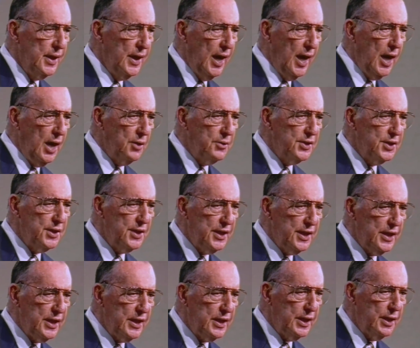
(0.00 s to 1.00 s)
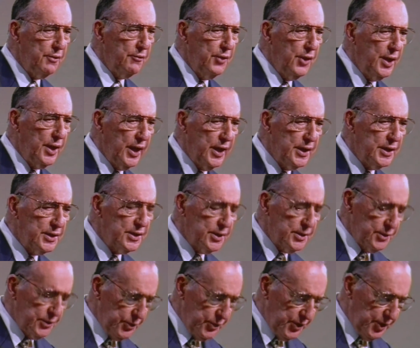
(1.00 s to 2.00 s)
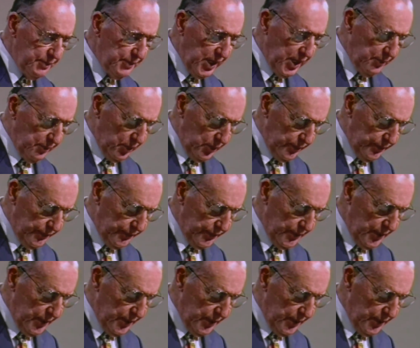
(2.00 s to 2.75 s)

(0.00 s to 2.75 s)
How did he relate to the Bible?